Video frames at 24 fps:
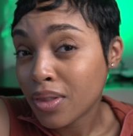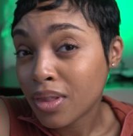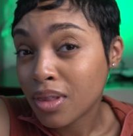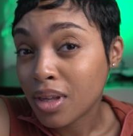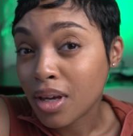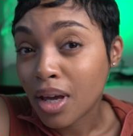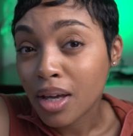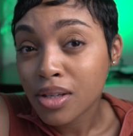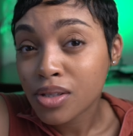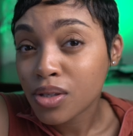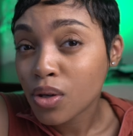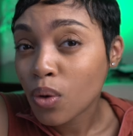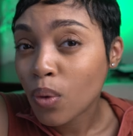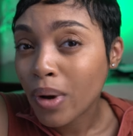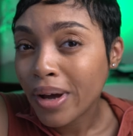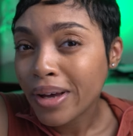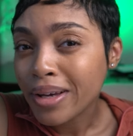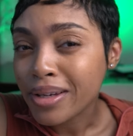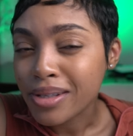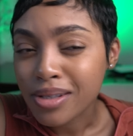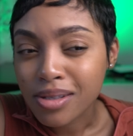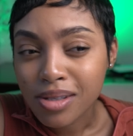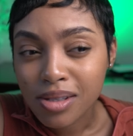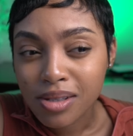the
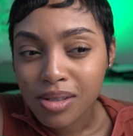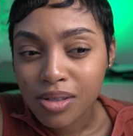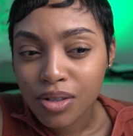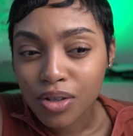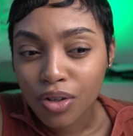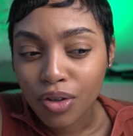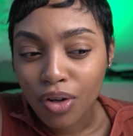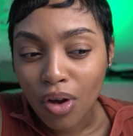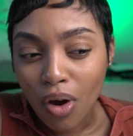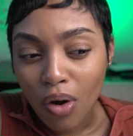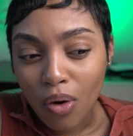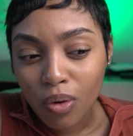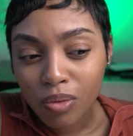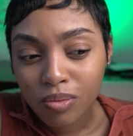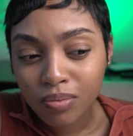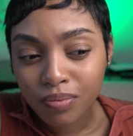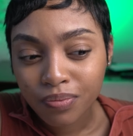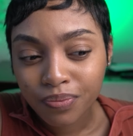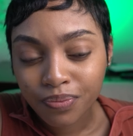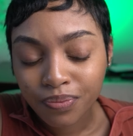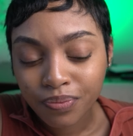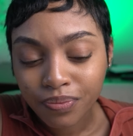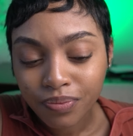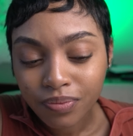SOS, you know?
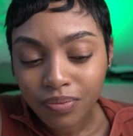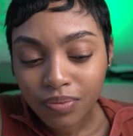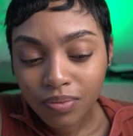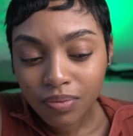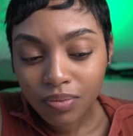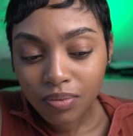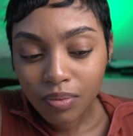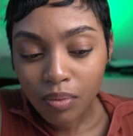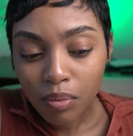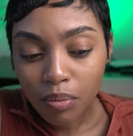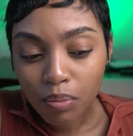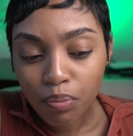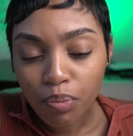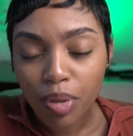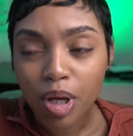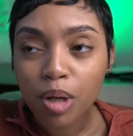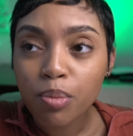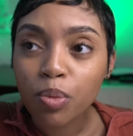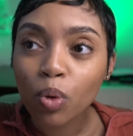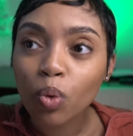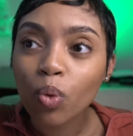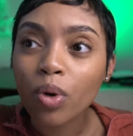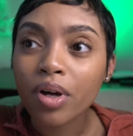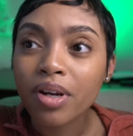
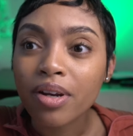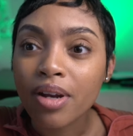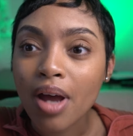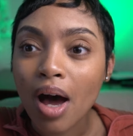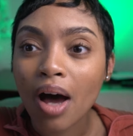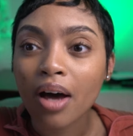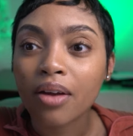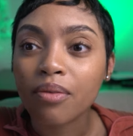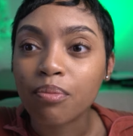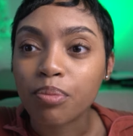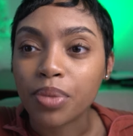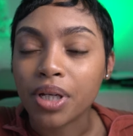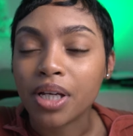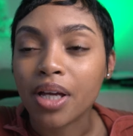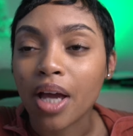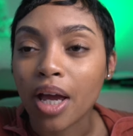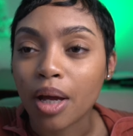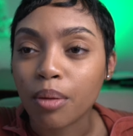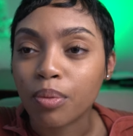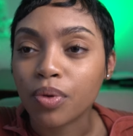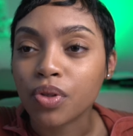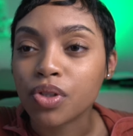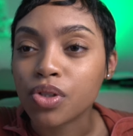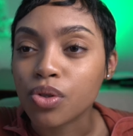People would not be
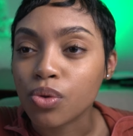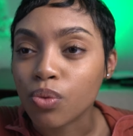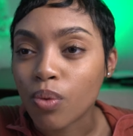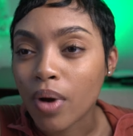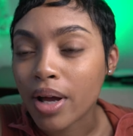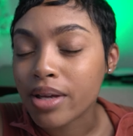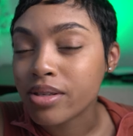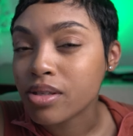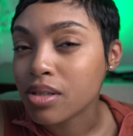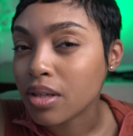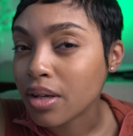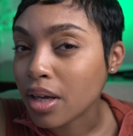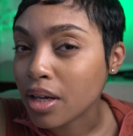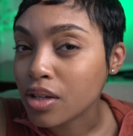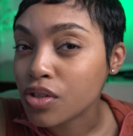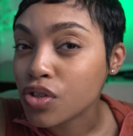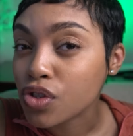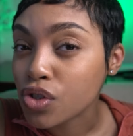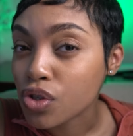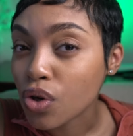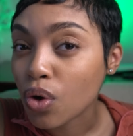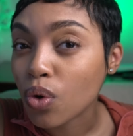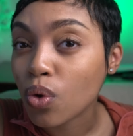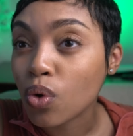able to resonate
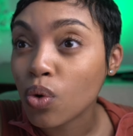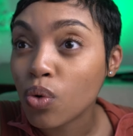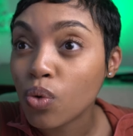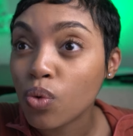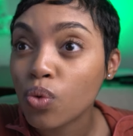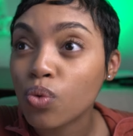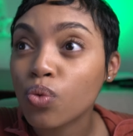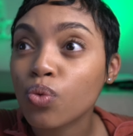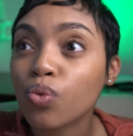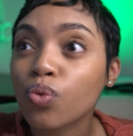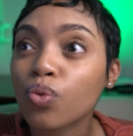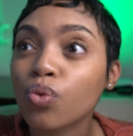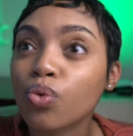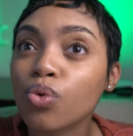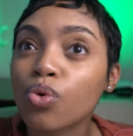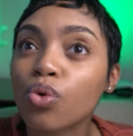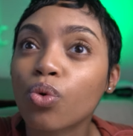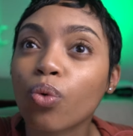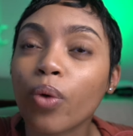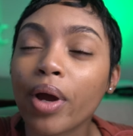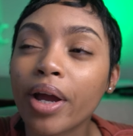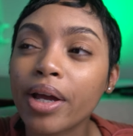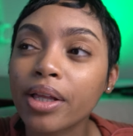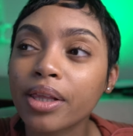so
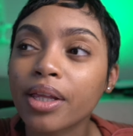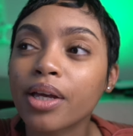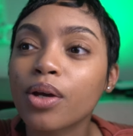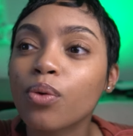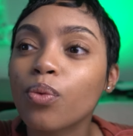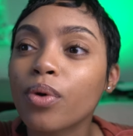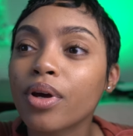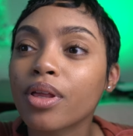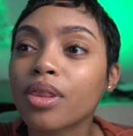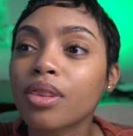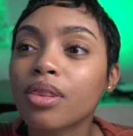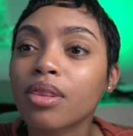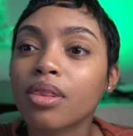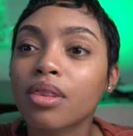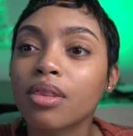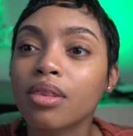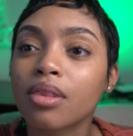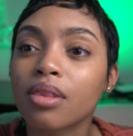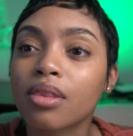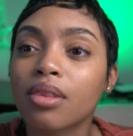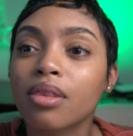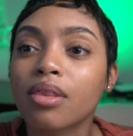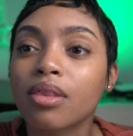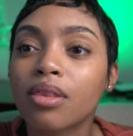greatly with
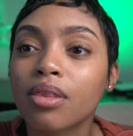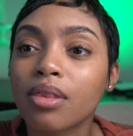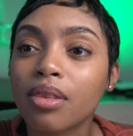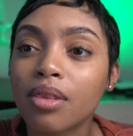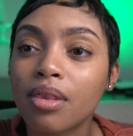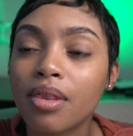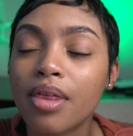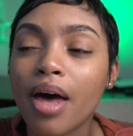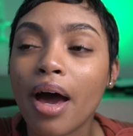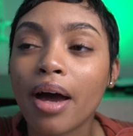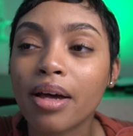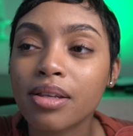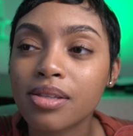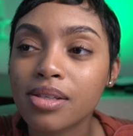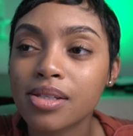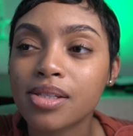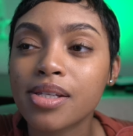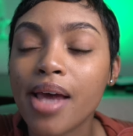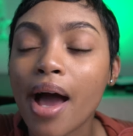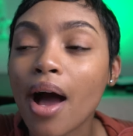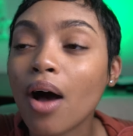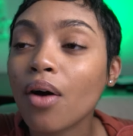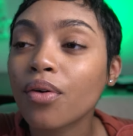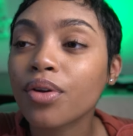that
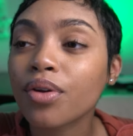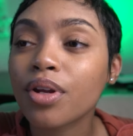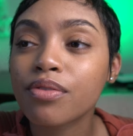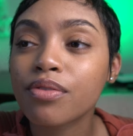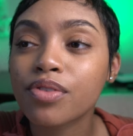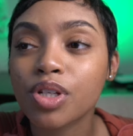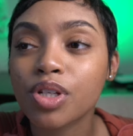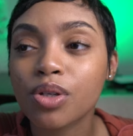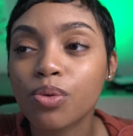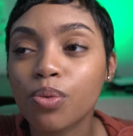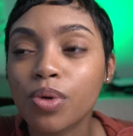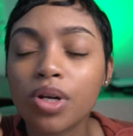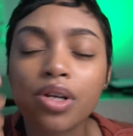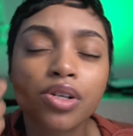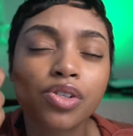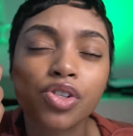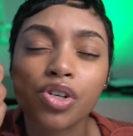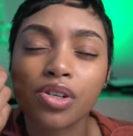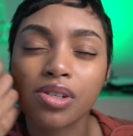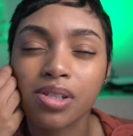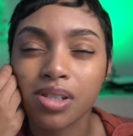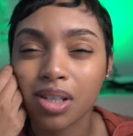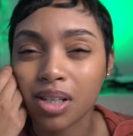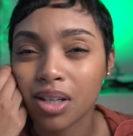sound if she would have
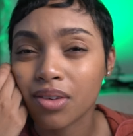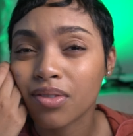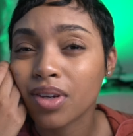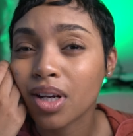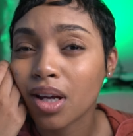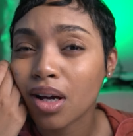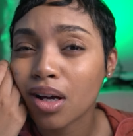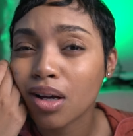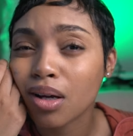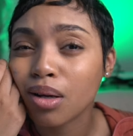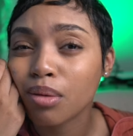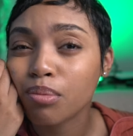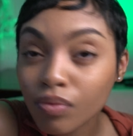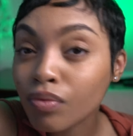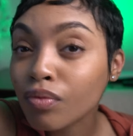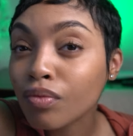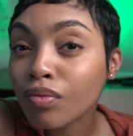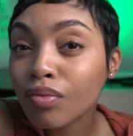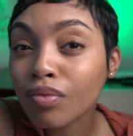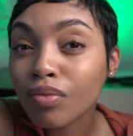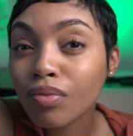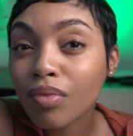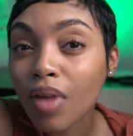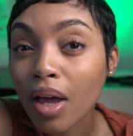just given up.
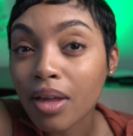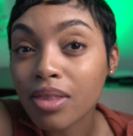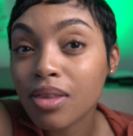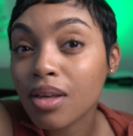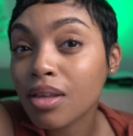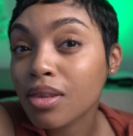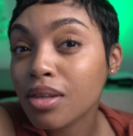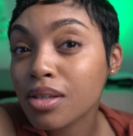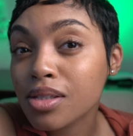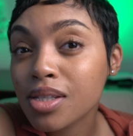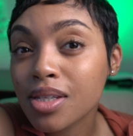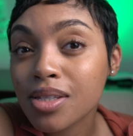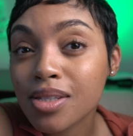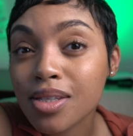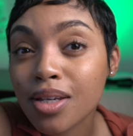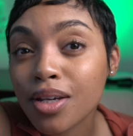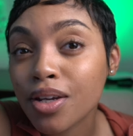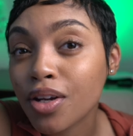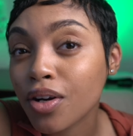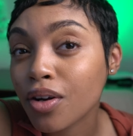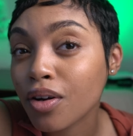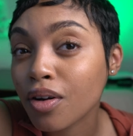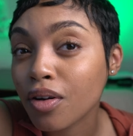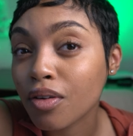I think this is the
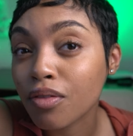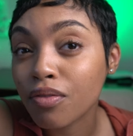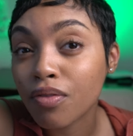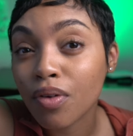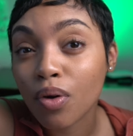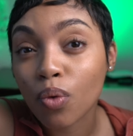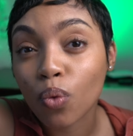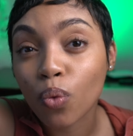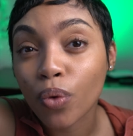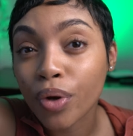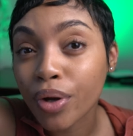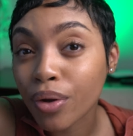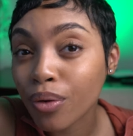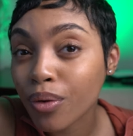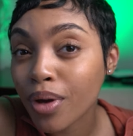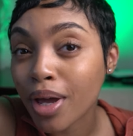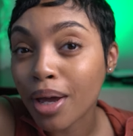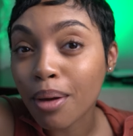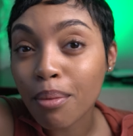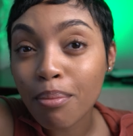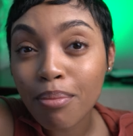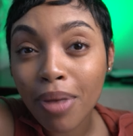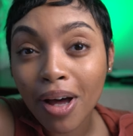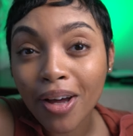year of real
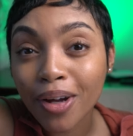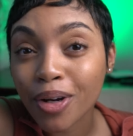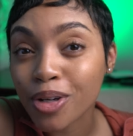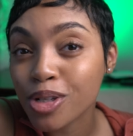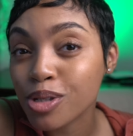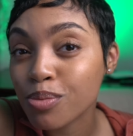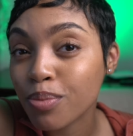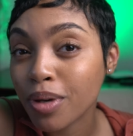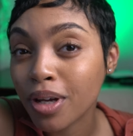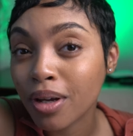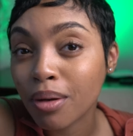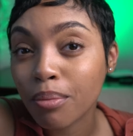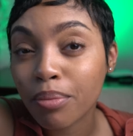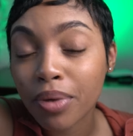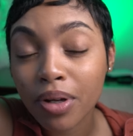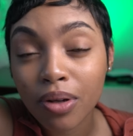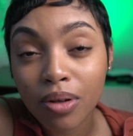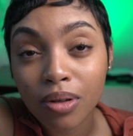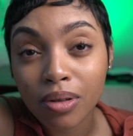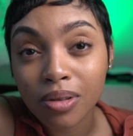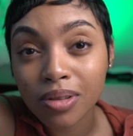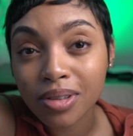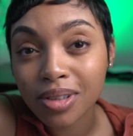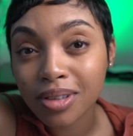empires being
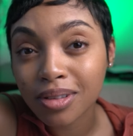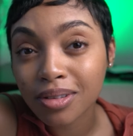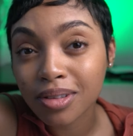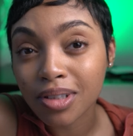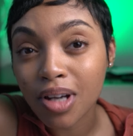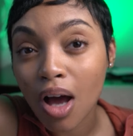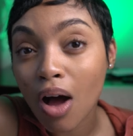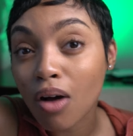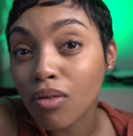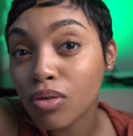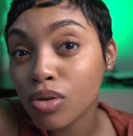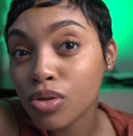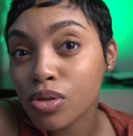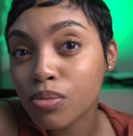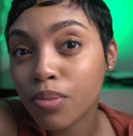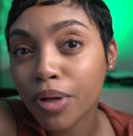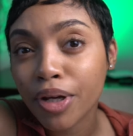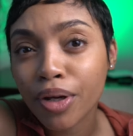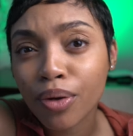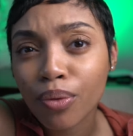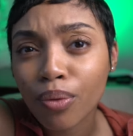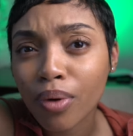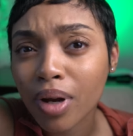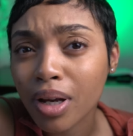built, novels
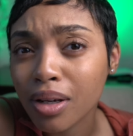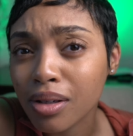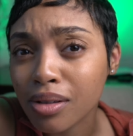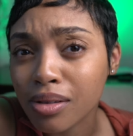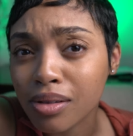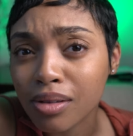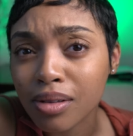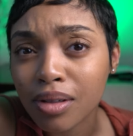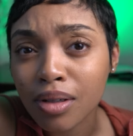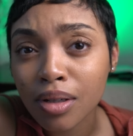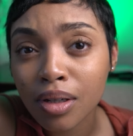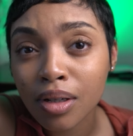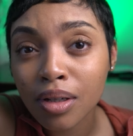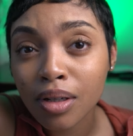being written,